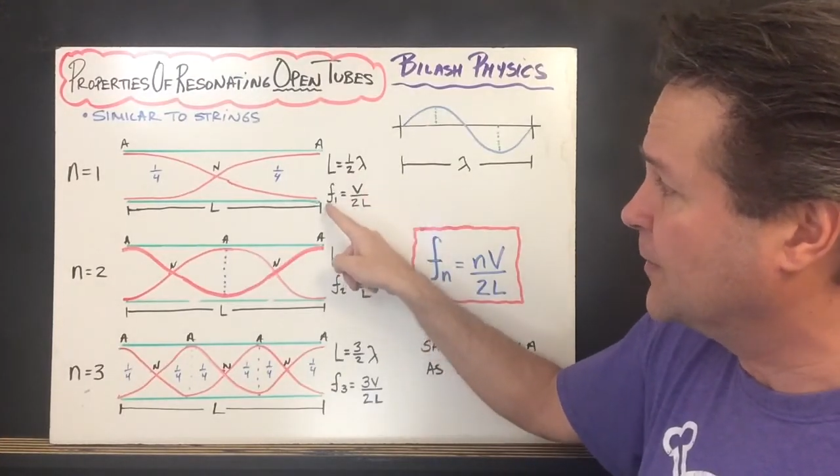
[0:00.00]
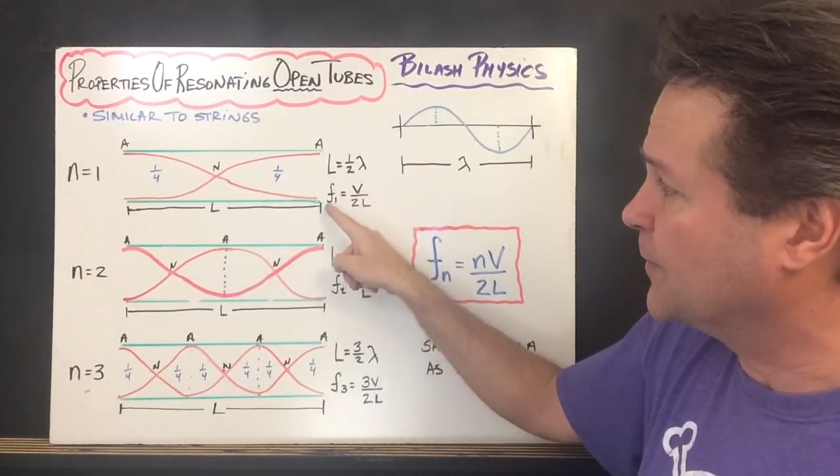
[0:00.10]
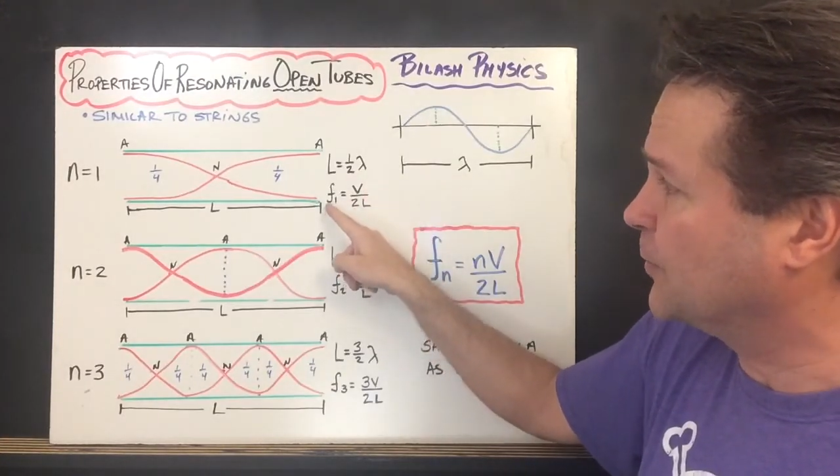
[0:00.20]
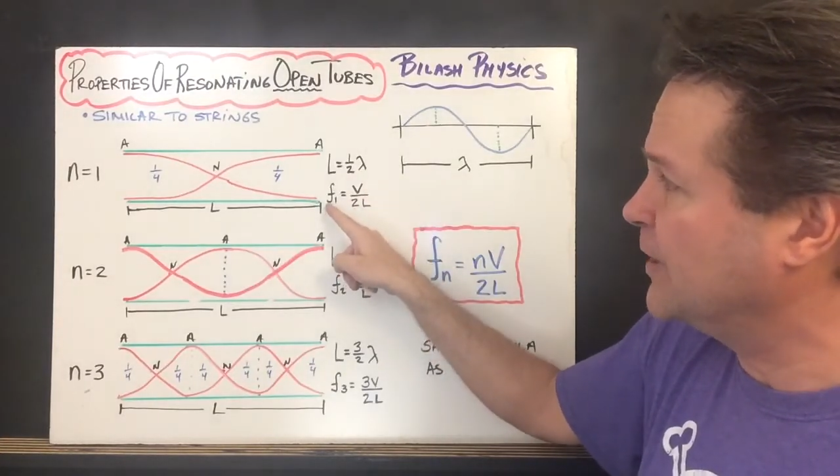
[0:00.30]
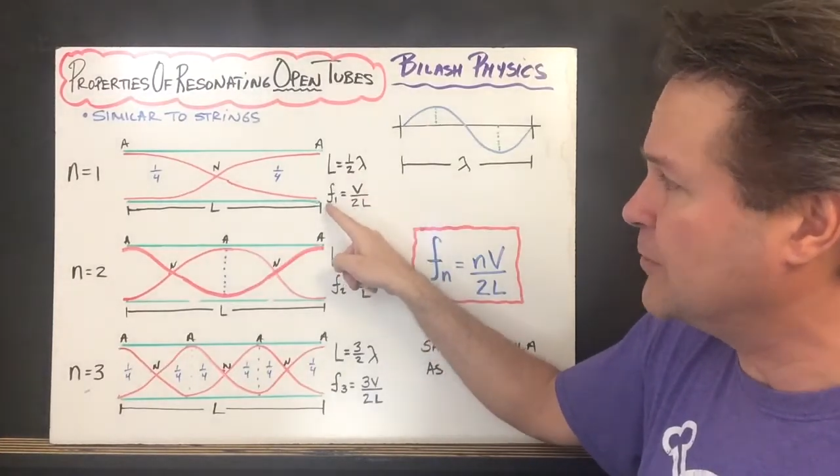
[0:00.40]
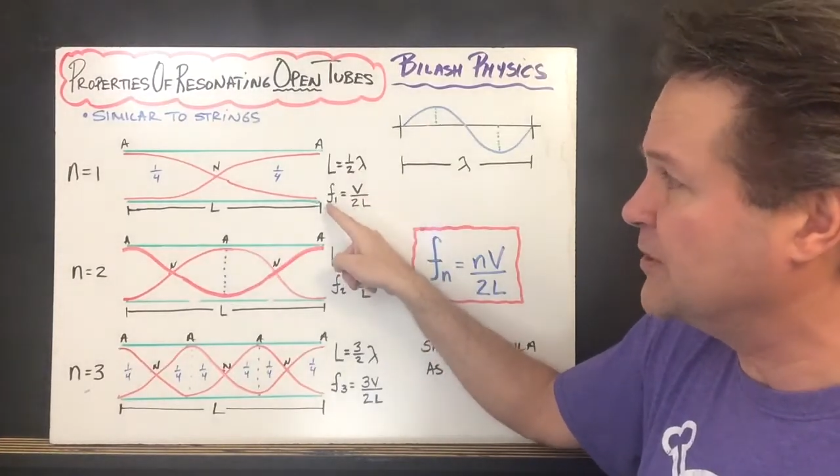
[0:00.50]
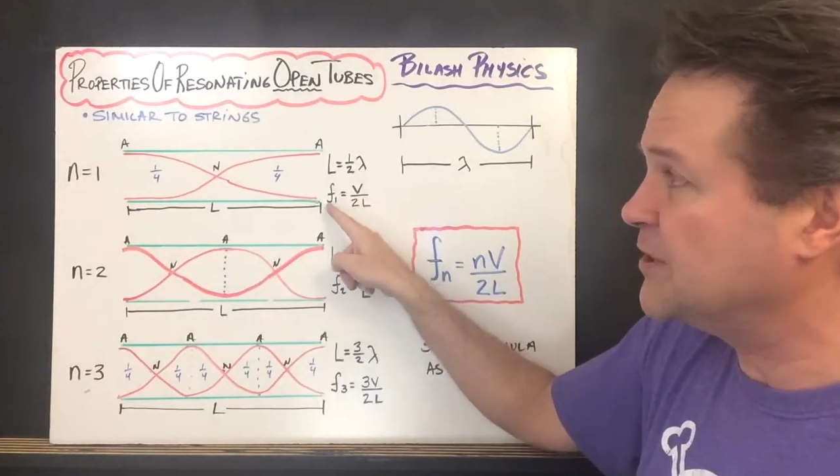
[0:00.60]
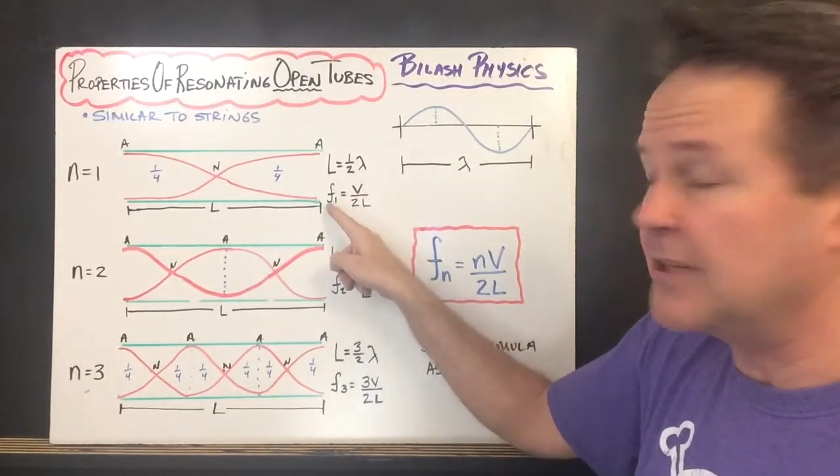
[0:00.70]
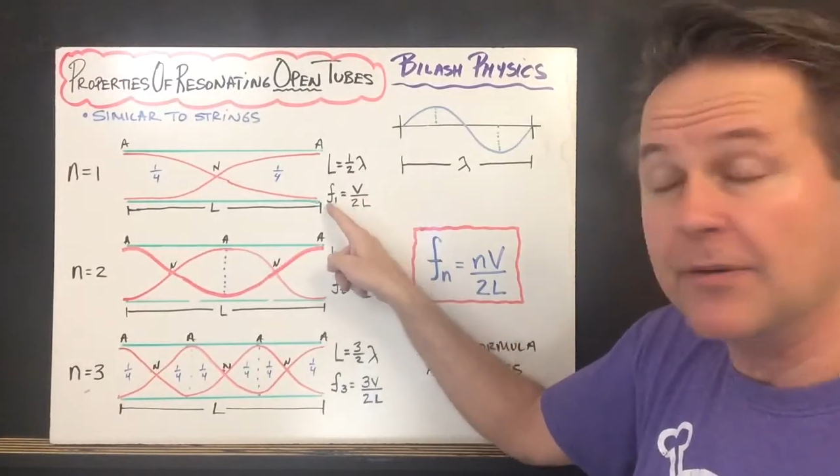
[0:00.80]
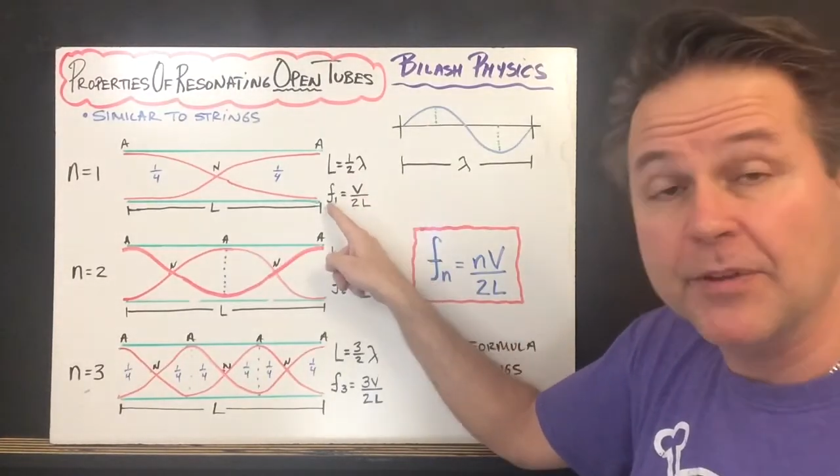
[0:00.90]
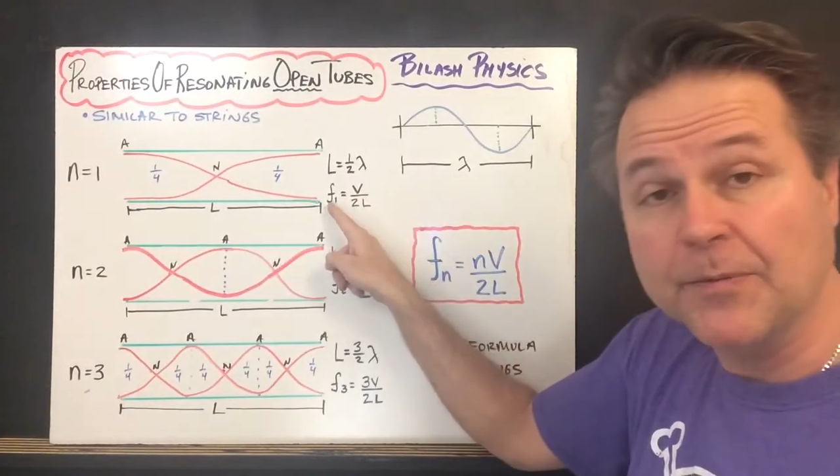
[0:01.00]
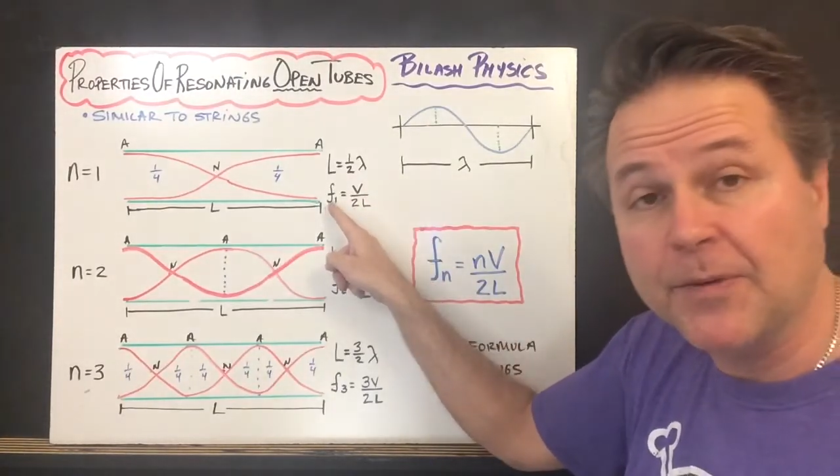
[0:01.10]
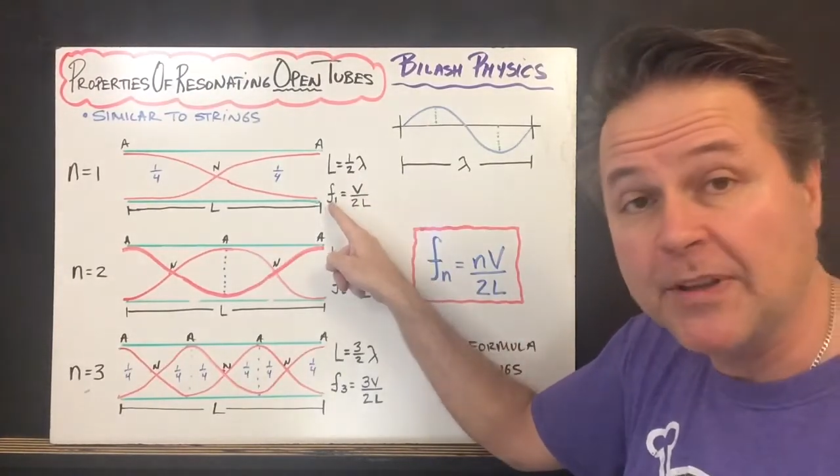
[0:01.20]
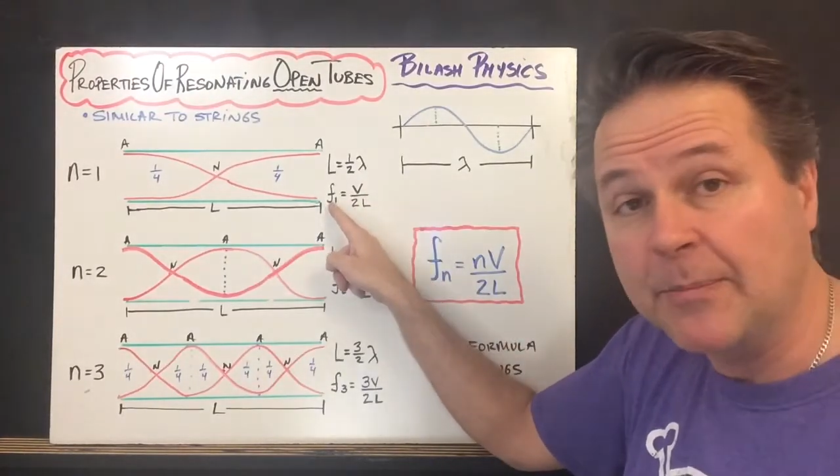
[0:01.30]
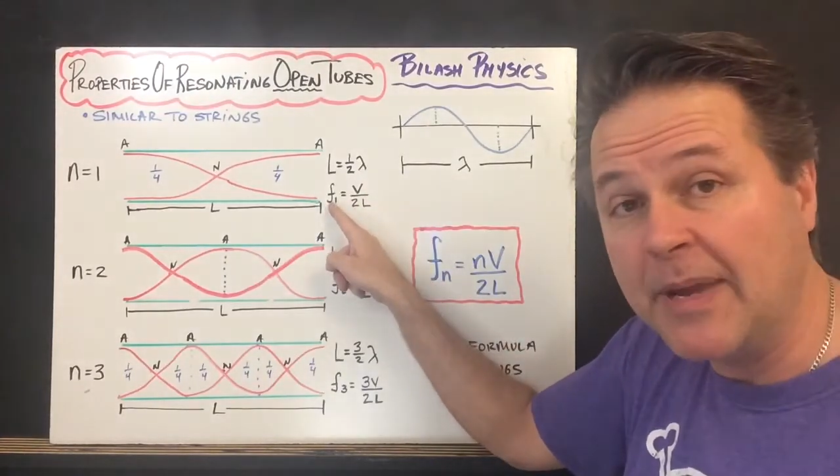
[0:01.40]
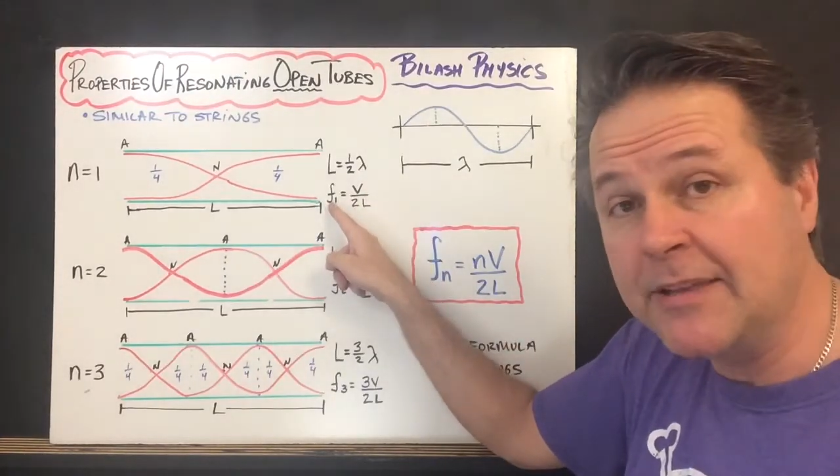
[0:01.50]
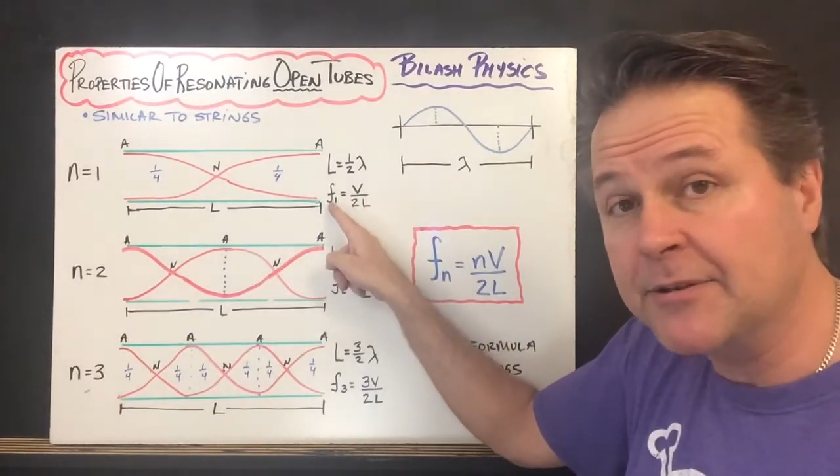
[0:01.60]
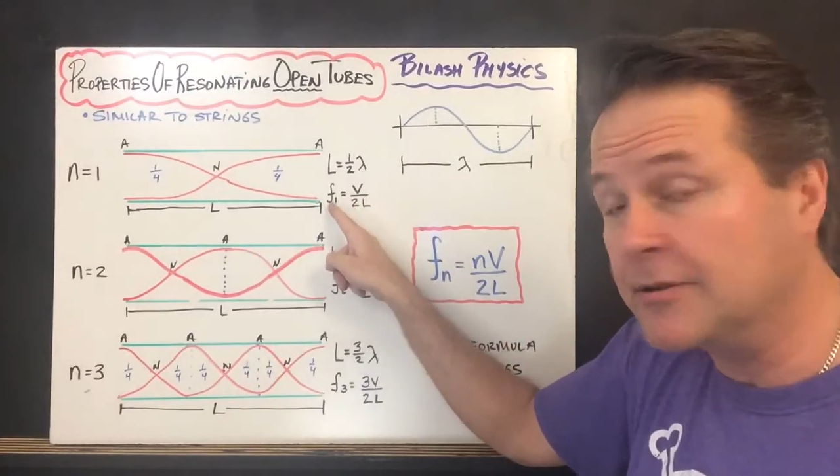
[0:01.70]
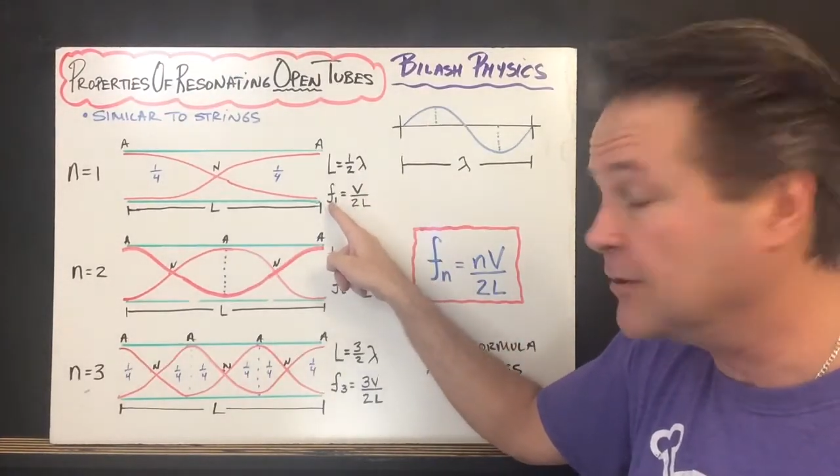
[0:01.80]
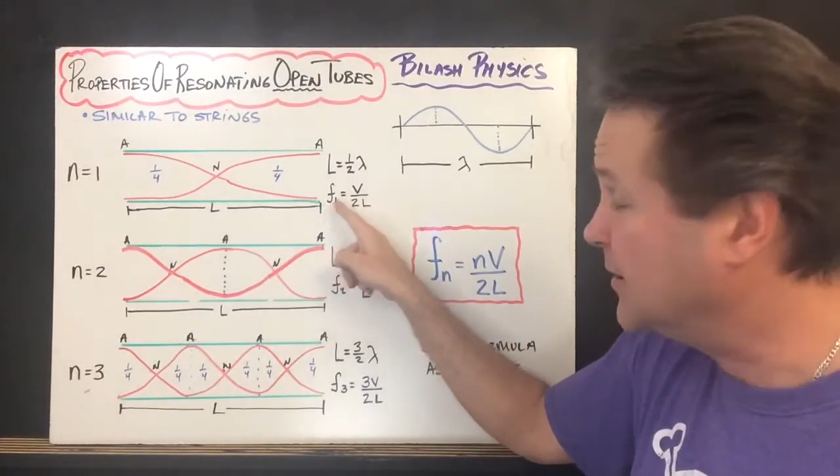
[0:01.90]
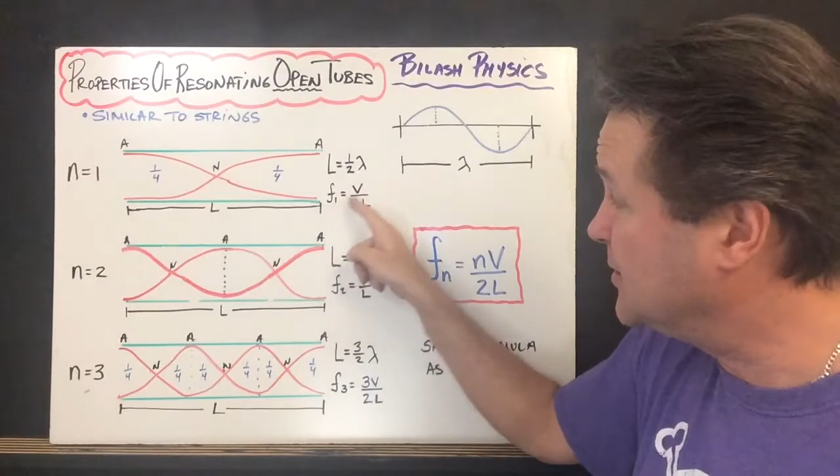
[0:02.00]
the frequency of the fundamental